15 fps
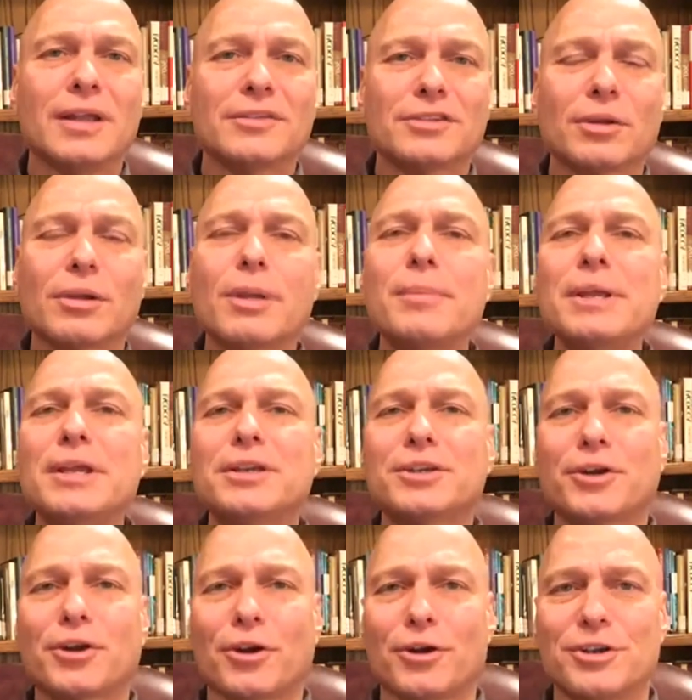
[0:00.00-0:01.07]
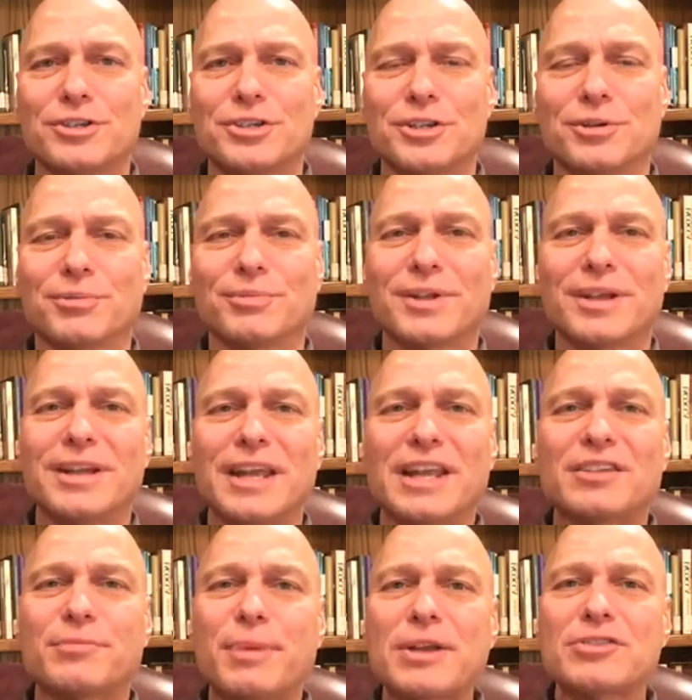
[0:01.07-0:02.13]
So let me encourage you,
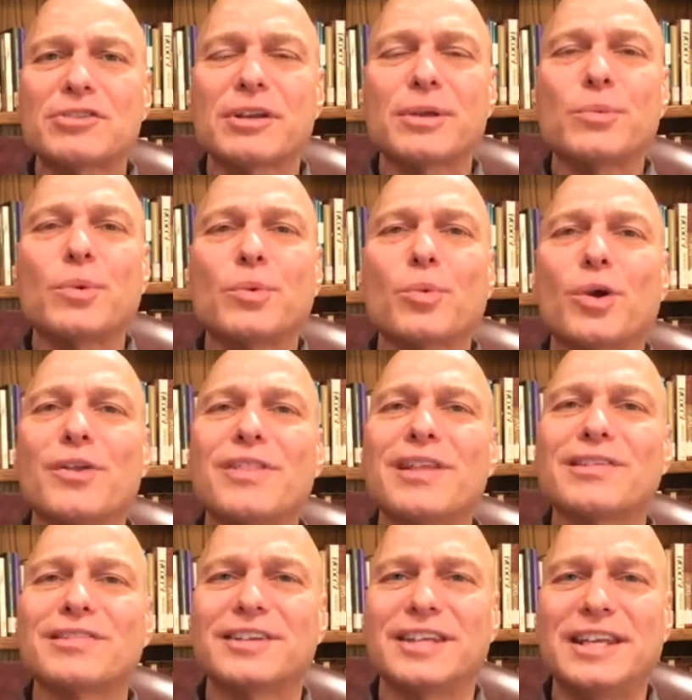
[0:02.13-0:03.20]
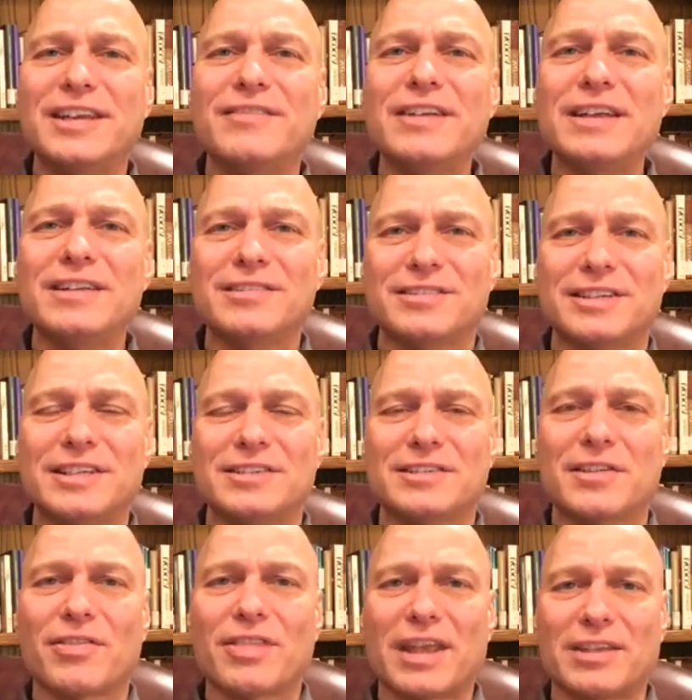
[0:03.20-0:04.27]
especially when we're in this giving
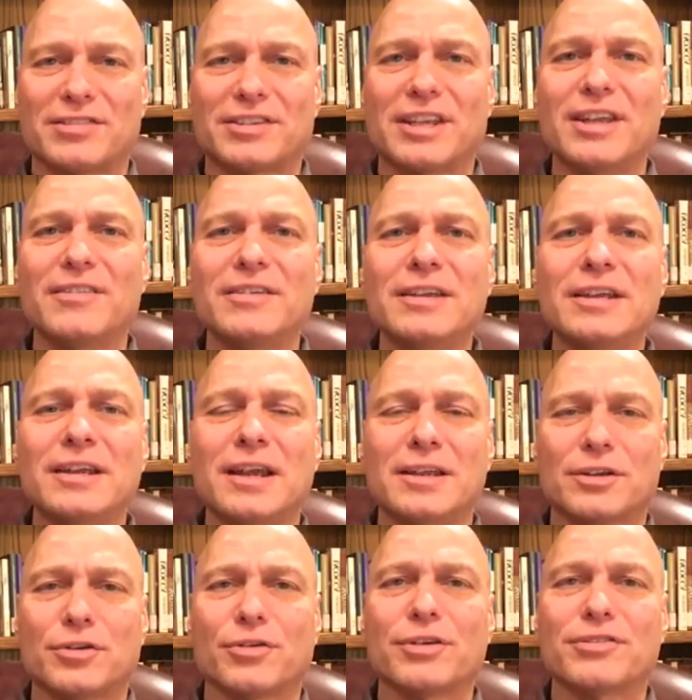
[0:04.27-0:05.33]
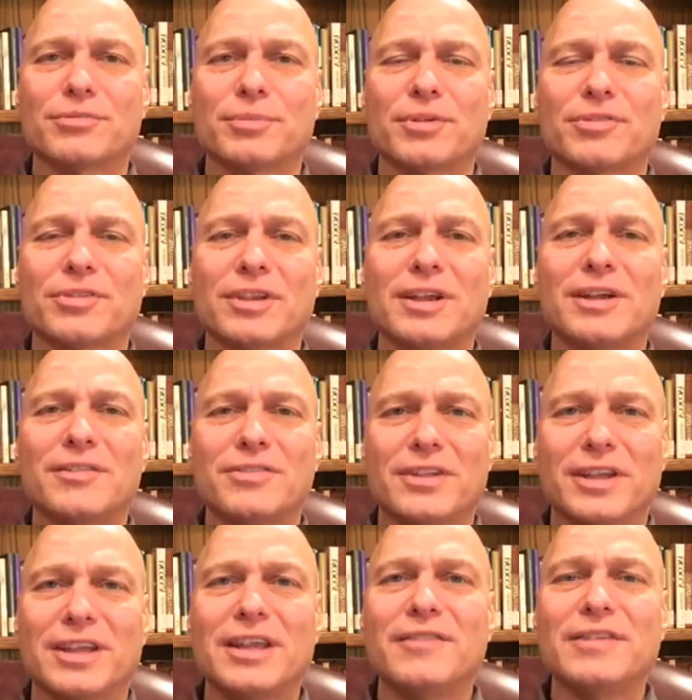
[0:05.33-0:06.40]
season, Thanksgiving and Christmas,
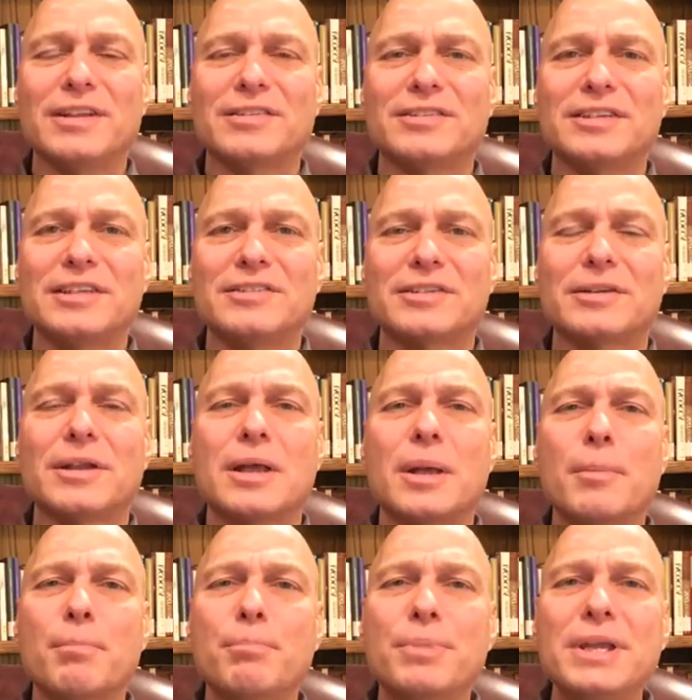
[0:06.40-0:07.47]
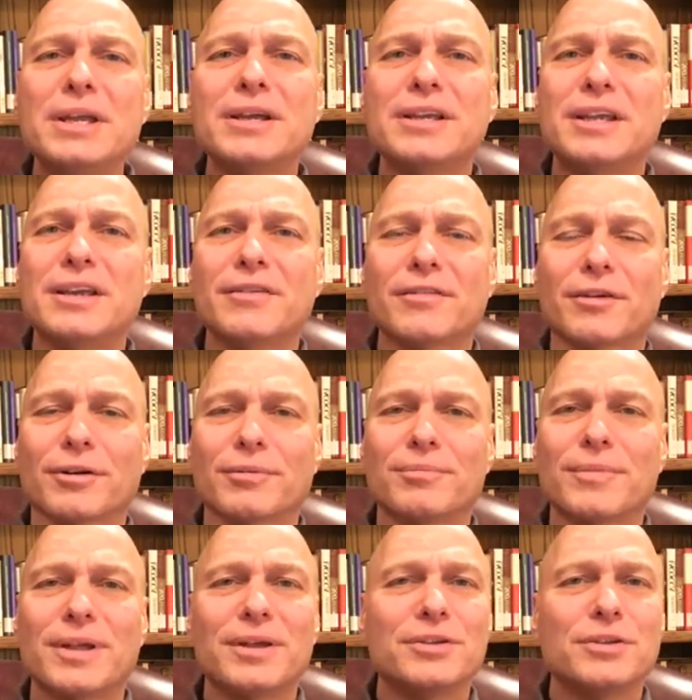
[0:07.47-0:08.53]
the giving season, be a giver.
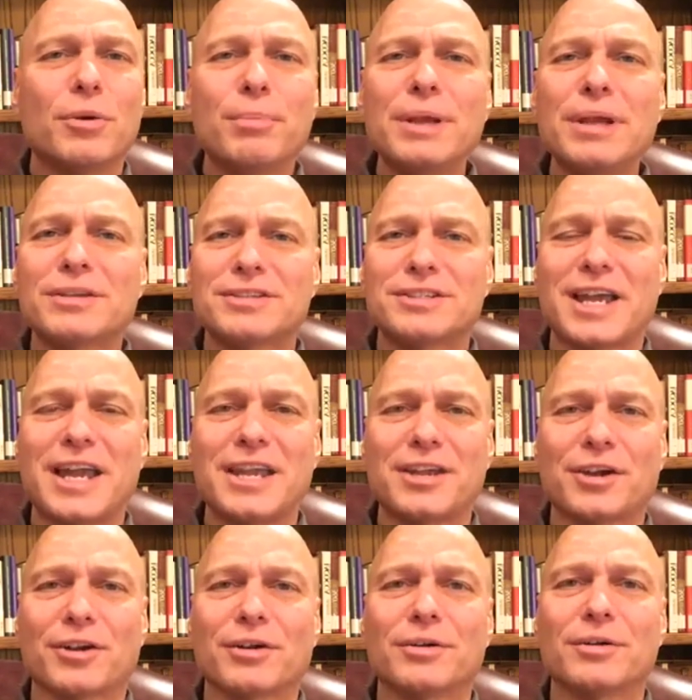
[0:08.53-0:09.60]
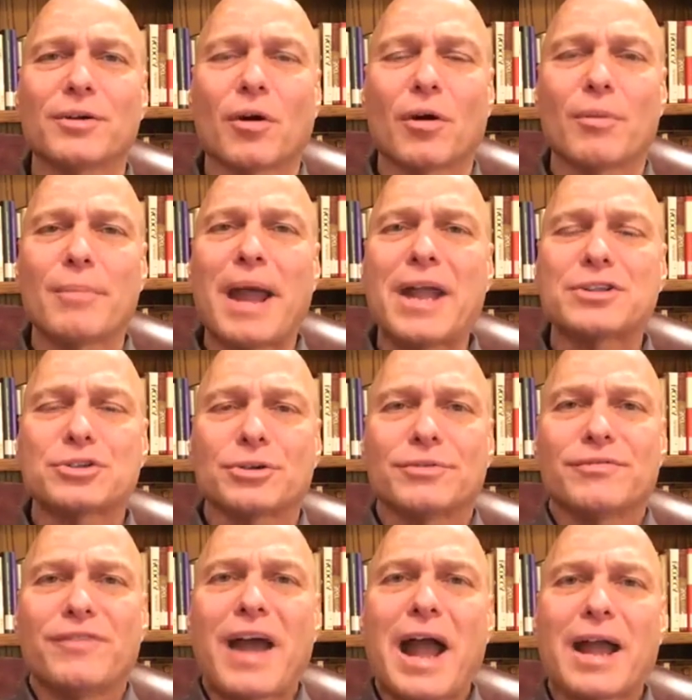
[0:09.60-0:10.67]
Don't be a taker or a matcher.
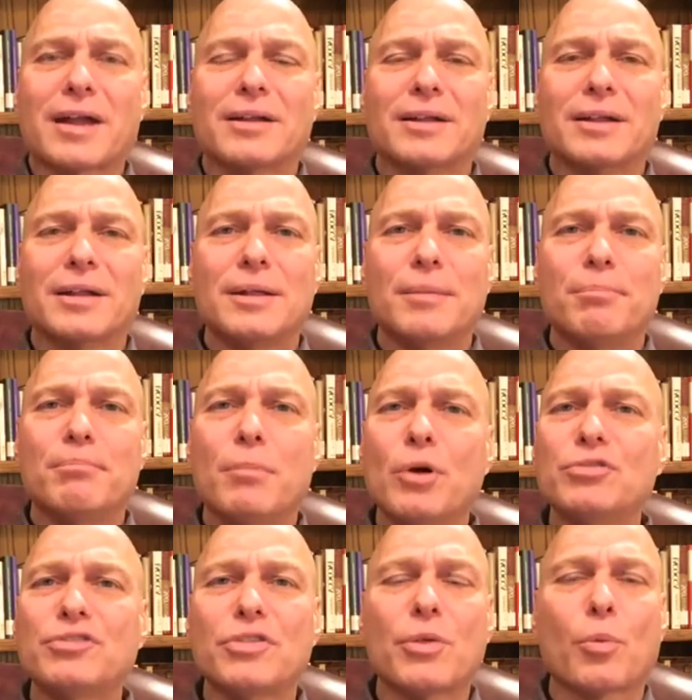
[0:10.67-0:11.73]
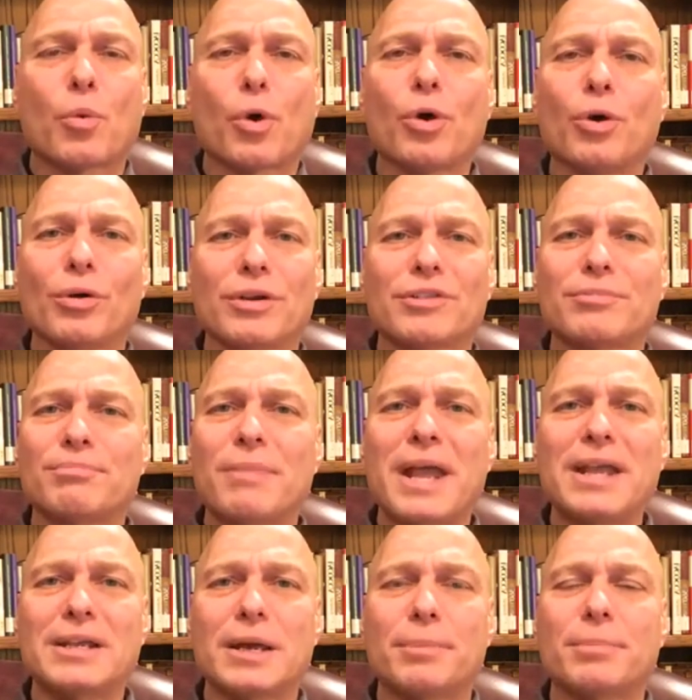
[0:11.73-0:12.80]
In fact, most of the world is
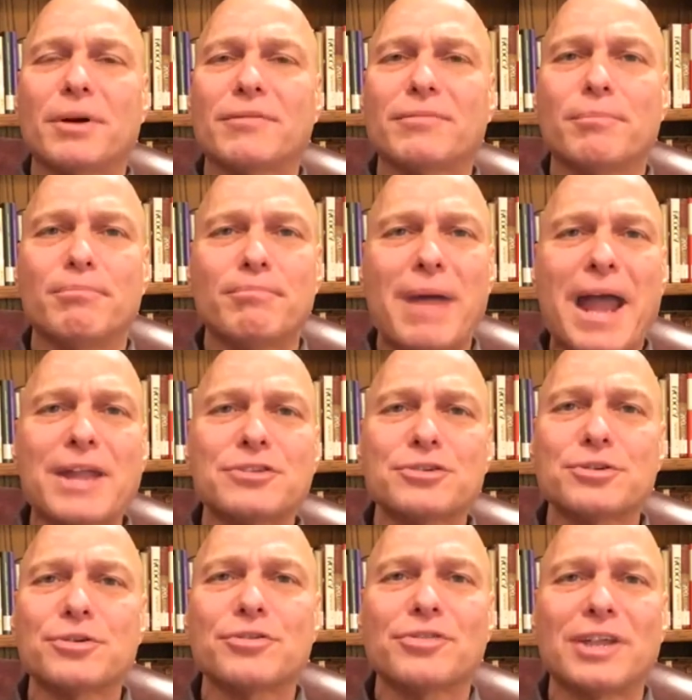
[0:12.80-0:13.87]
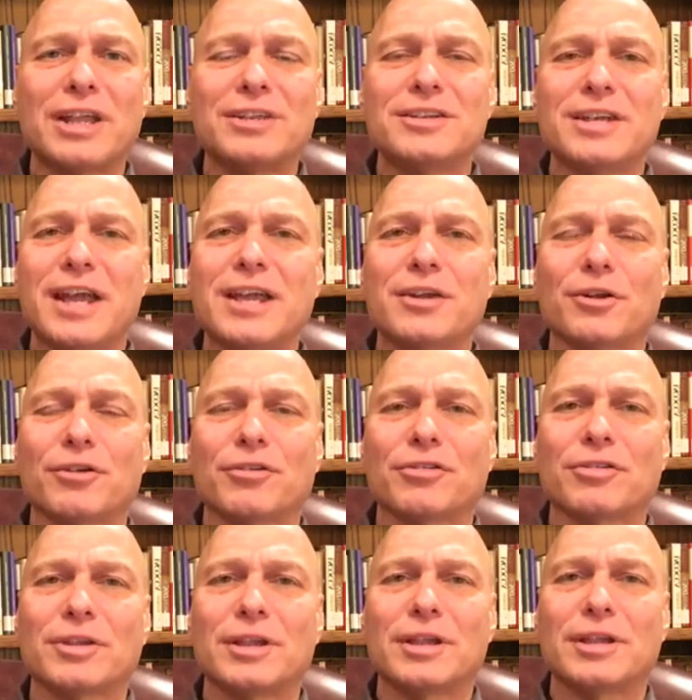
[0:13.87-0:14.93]
made up of matchers and
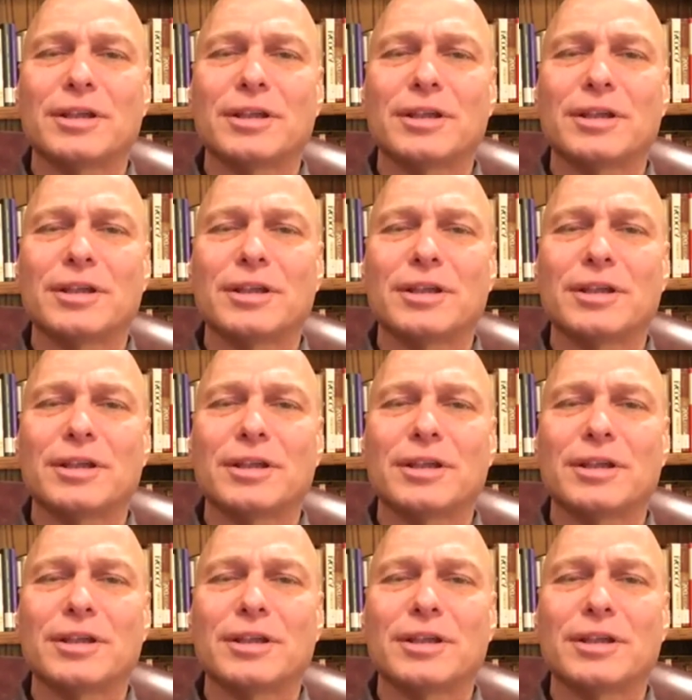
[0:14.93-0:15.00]
takers.